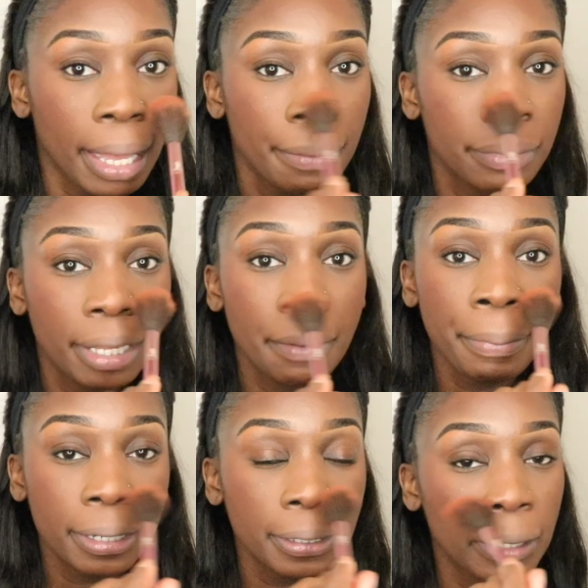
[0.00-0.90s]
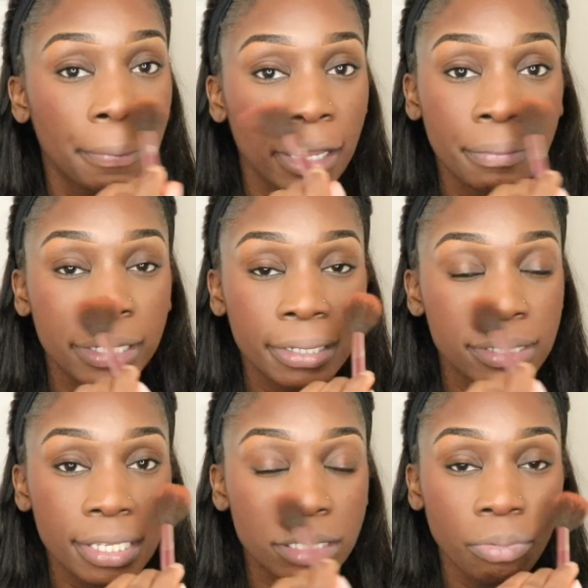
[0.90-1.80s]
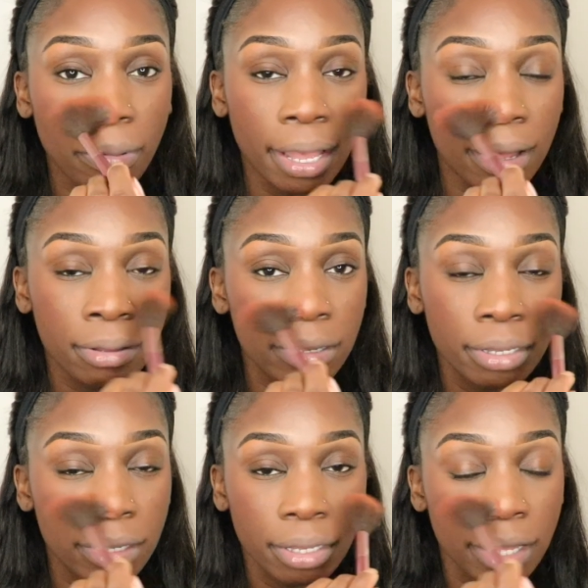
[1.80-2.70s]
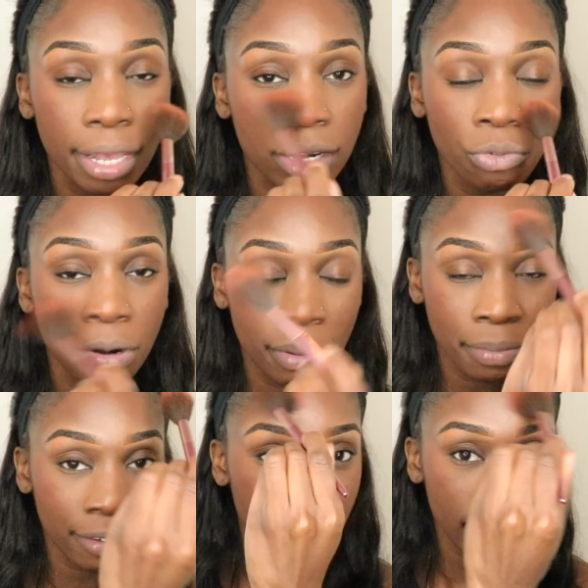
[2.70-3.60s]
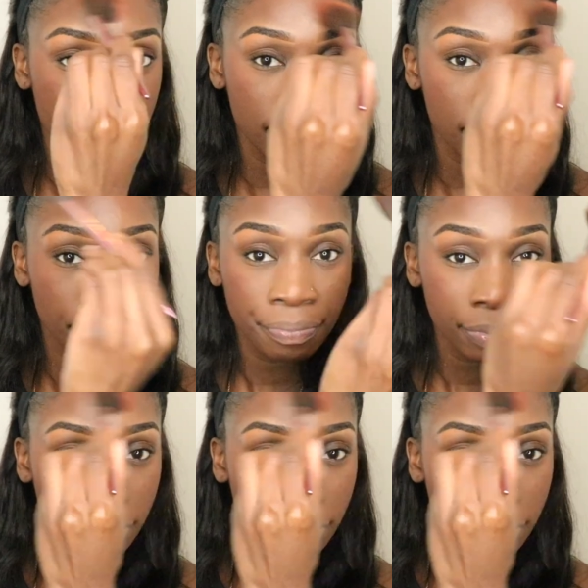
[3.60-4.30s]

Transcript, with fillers: I'm gonna put a little bit on my nose as well, kind of warm up my face,